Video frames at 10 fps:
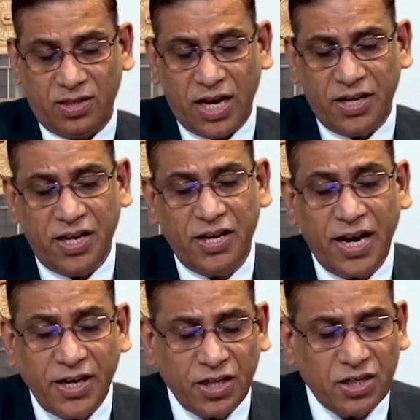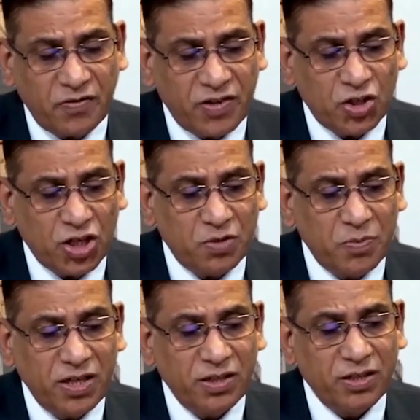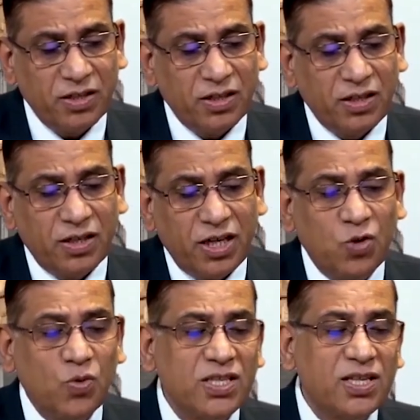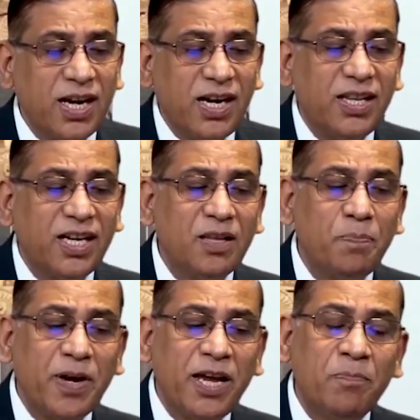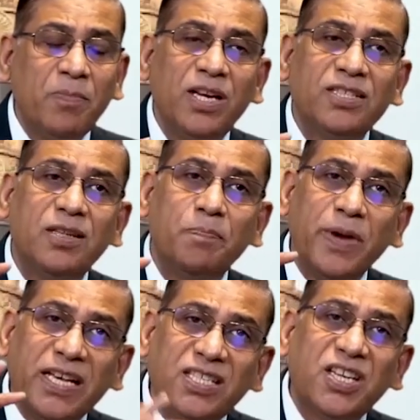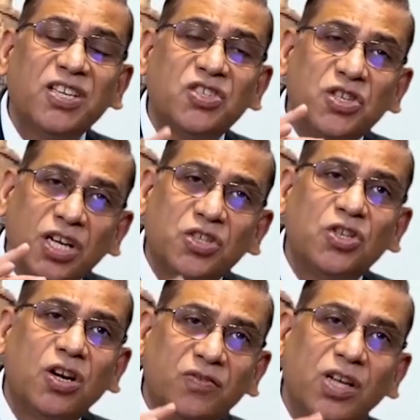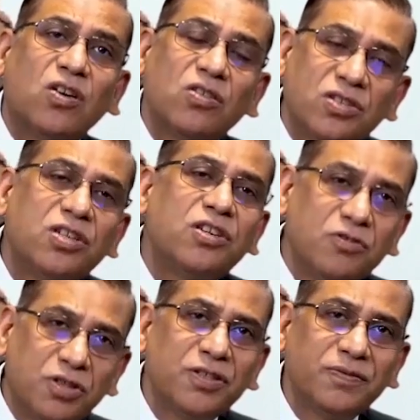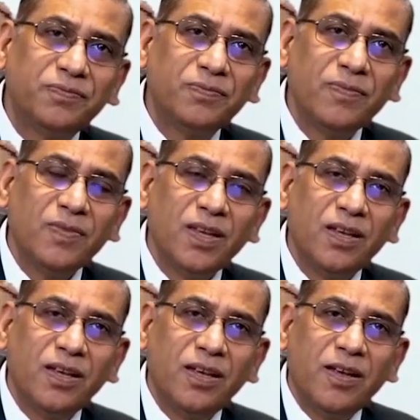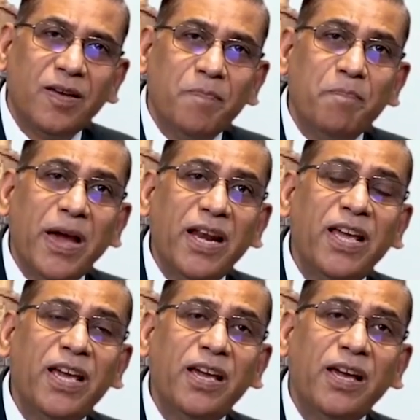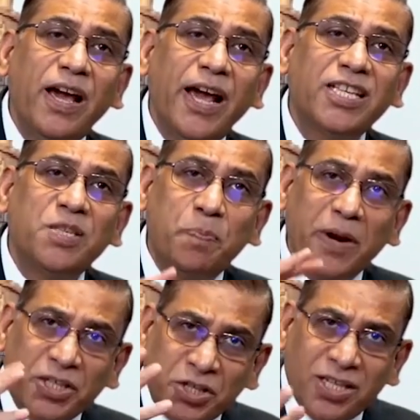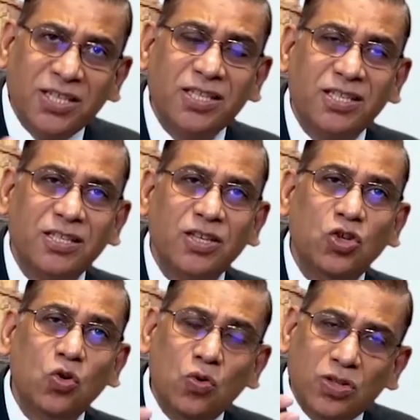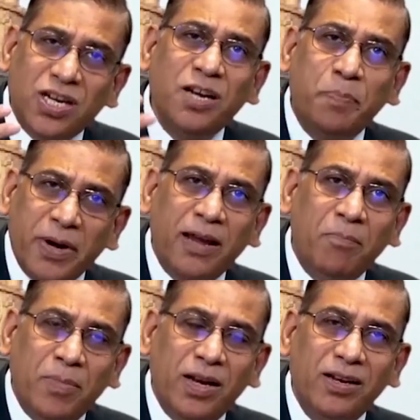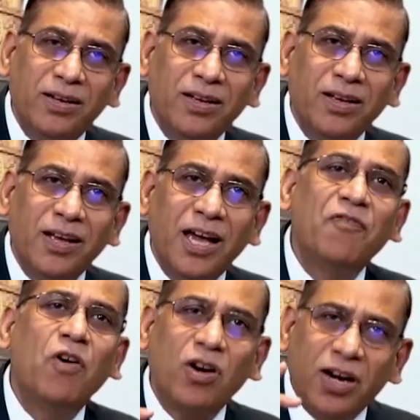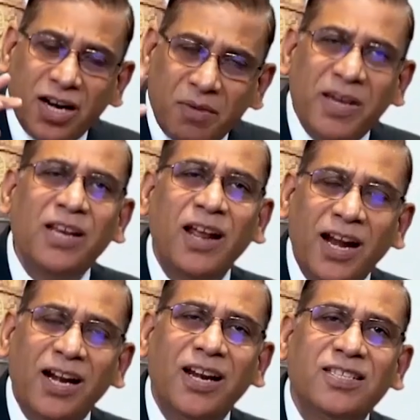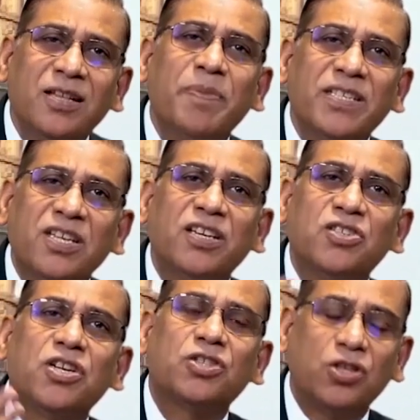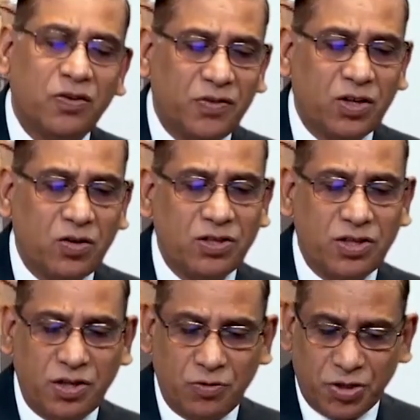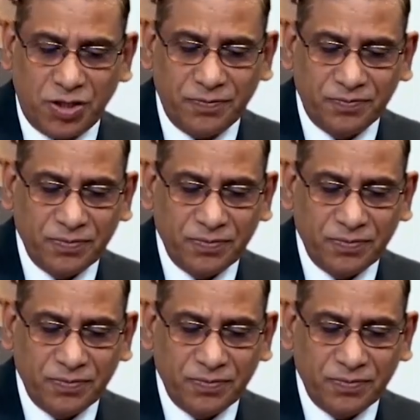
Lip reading: 1997 judgment, it was held that the preamble is the basic structure of the Constitution. Many expressions used in preamble have already been held as the basic structure of the Constitution,